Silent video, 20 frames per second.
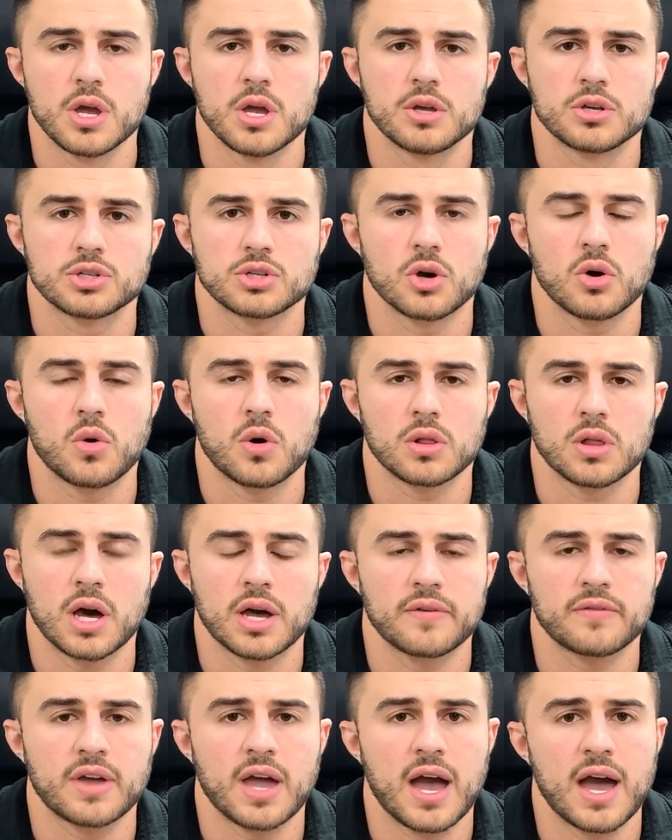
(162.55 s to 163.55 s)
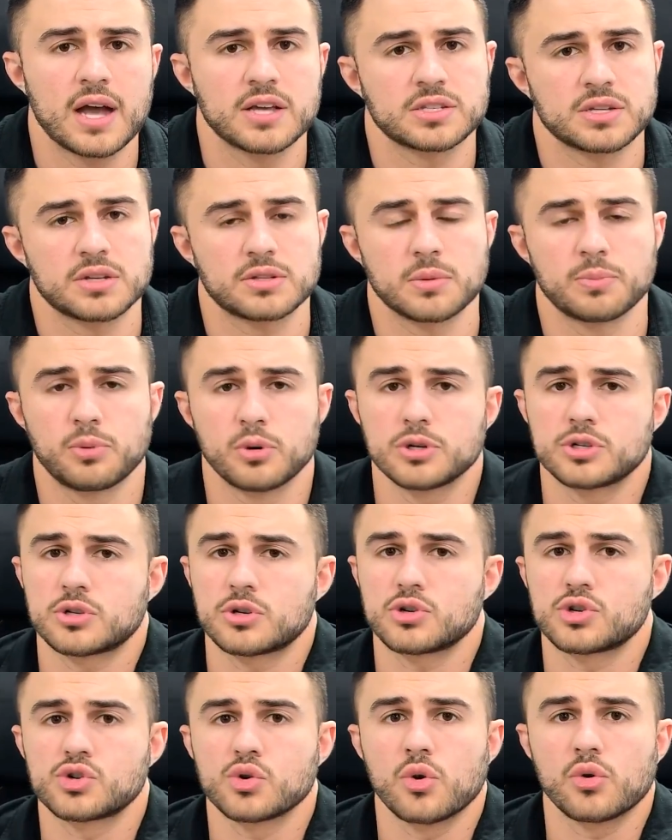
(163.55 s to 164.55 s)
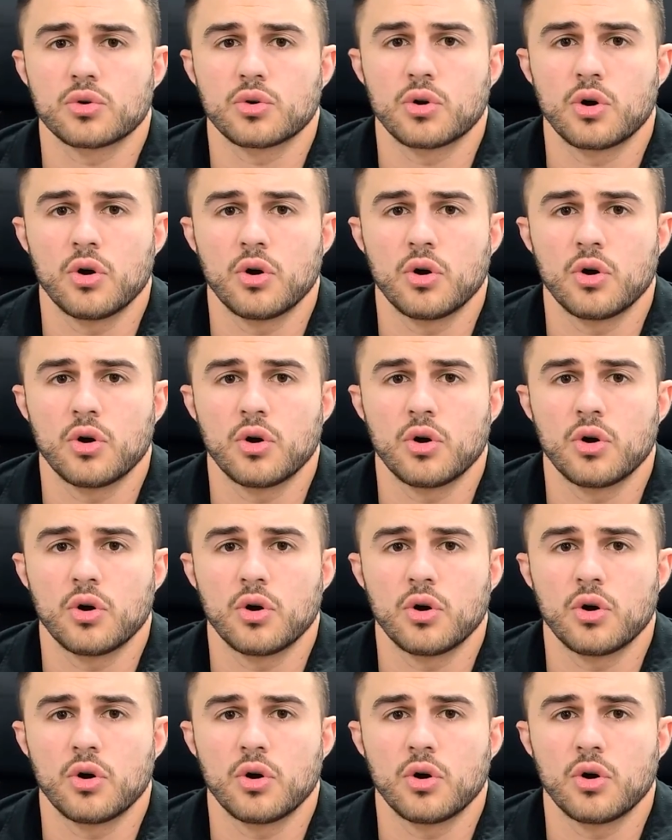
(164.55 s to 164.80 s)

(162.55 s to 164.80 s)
So a lot of guys like to push their shoulder